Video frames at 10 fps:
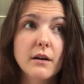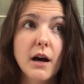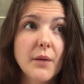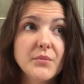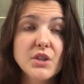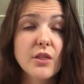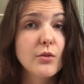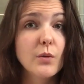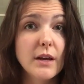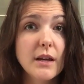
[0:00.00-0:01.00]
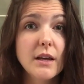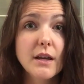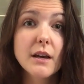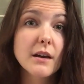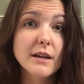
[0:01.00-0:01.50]
up to
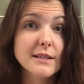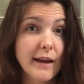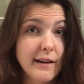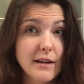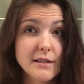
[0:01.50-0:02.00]
3 anxiety